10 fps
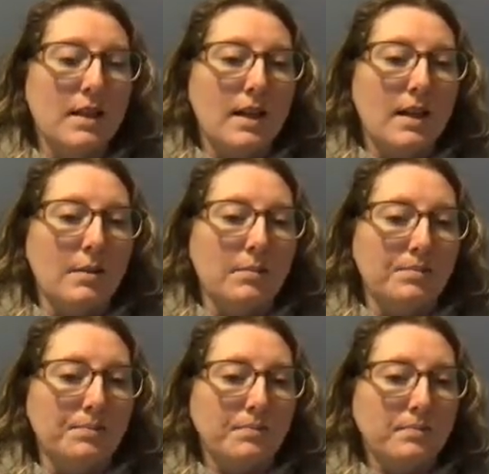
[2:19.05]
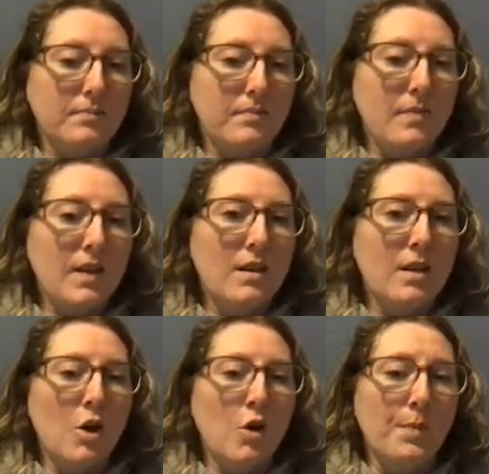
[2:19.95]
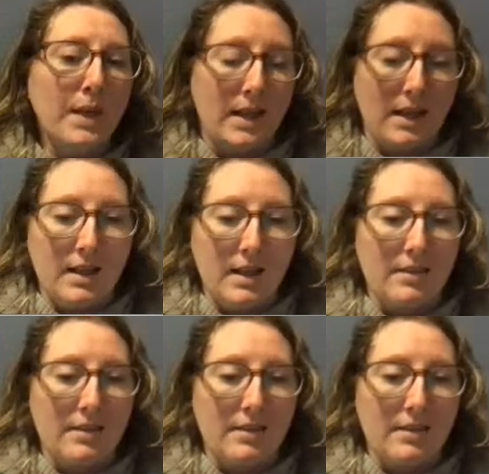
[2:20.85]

the opening